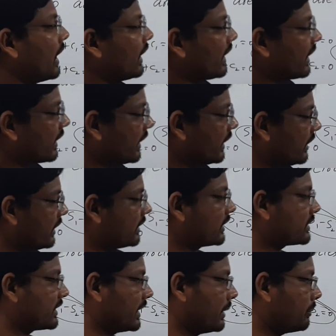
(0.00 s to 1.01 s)
and again in the
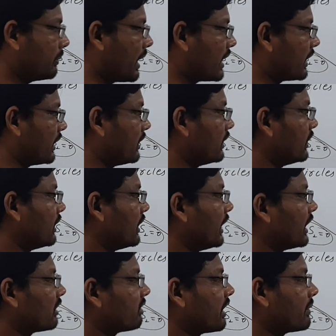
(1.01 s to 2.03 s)
same manner
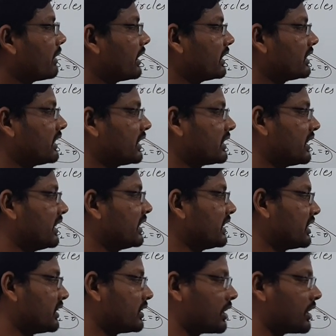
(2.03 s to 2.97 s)
h1 minus h3, this is